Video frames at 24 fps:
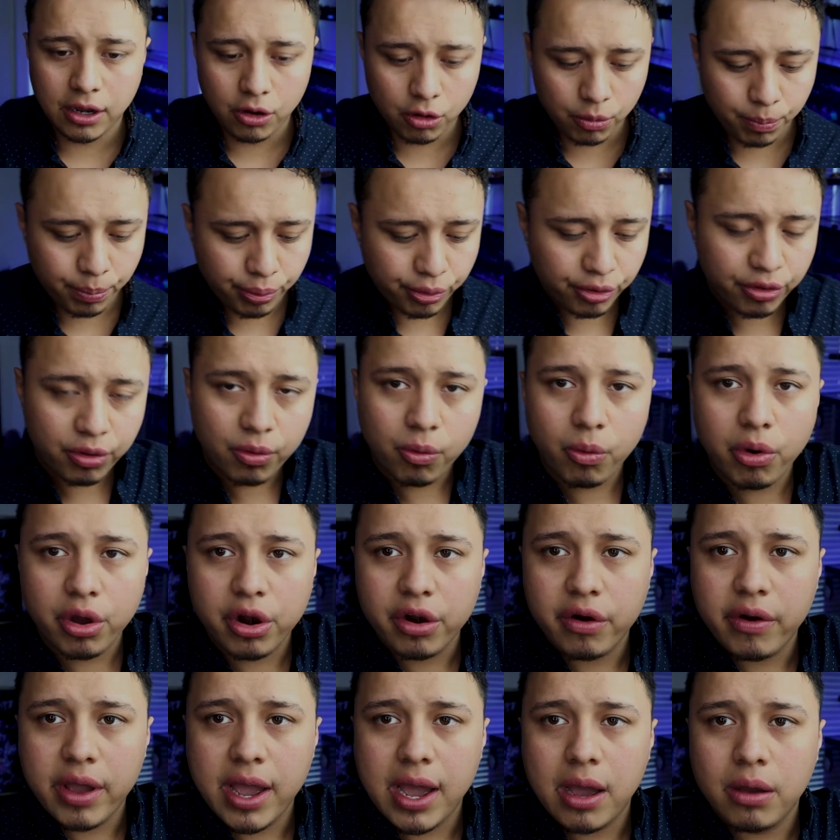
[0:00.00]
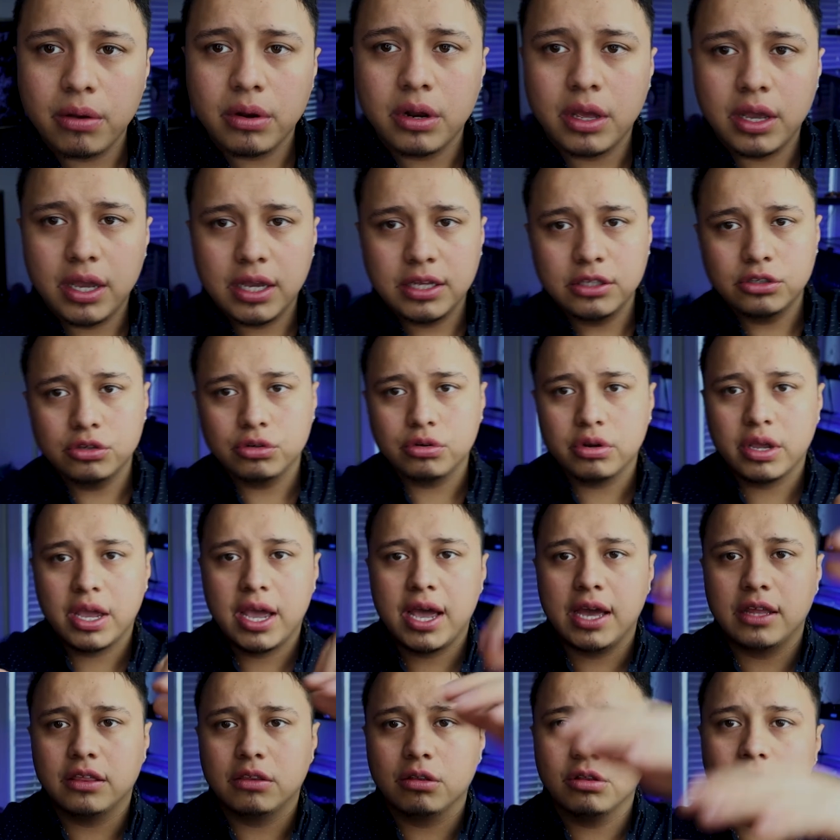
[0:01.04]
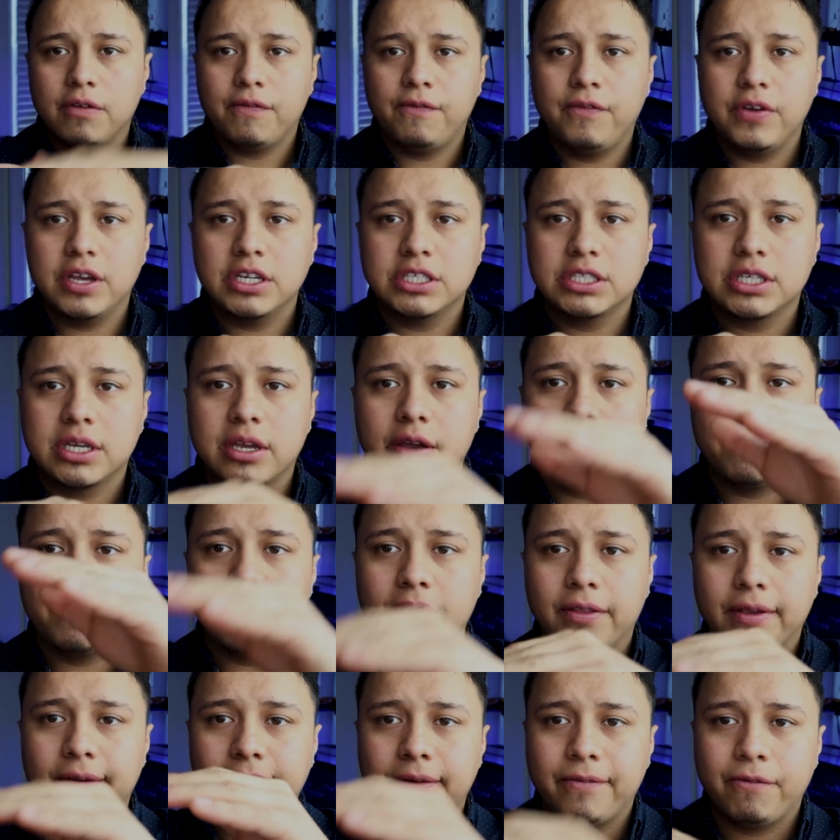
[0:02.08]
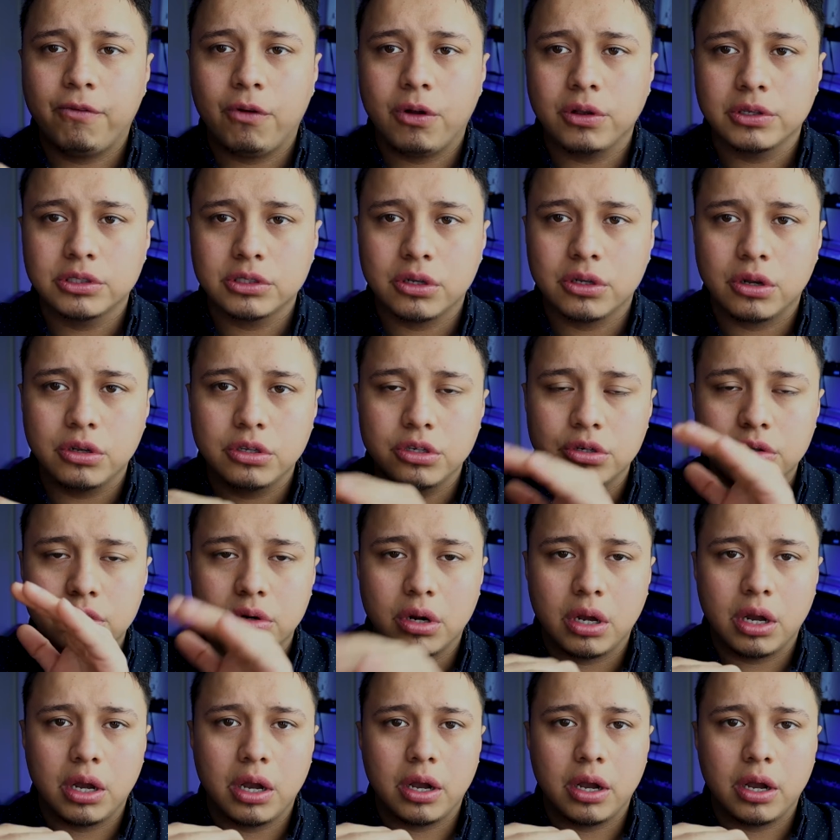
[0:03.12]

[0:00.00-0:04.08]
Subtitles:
or pour the water out into your hand till the fish falls on your